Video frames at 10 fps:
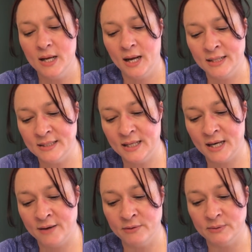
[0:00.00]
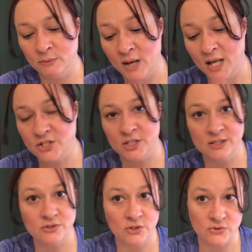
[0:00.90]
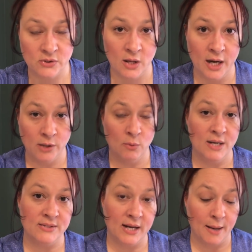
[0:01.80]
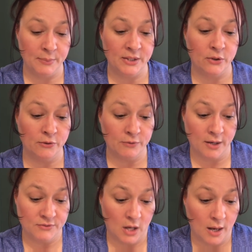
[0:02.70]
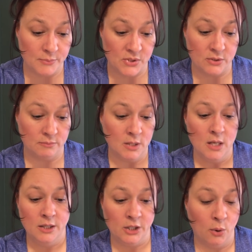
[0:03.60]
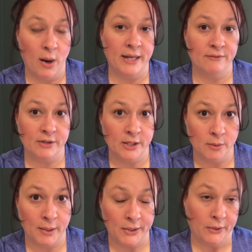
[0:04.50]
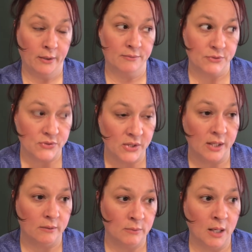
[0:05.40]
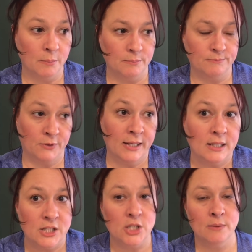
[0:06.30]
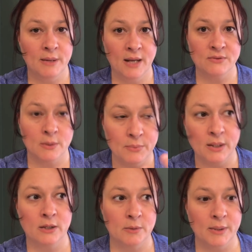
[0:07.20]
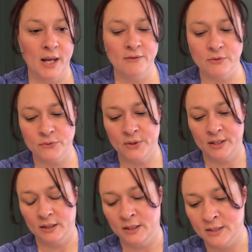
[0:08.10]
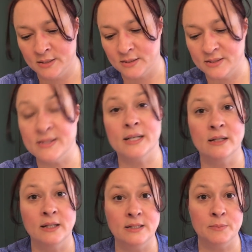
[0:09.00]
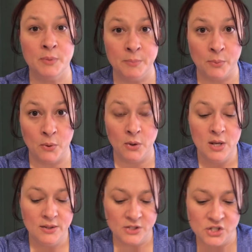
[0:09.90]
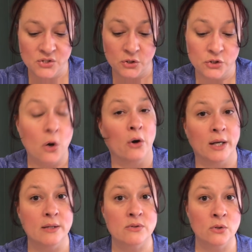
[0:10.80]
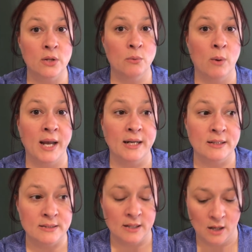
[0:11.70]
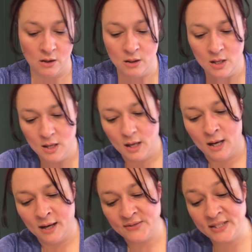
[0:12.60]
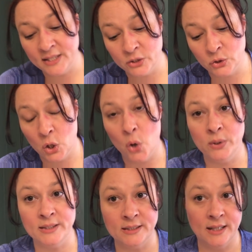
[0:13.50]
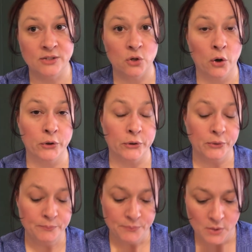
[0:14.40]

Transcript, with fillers: And then everyone, well, she's just a liar. Why is it happening to her five times? And, you know, I never hear about it. I never see it. Well, frankly, she may have something in her behavior that is signaling to people that she's a good target. So they wait until uh, they can get her alone and then they can target her.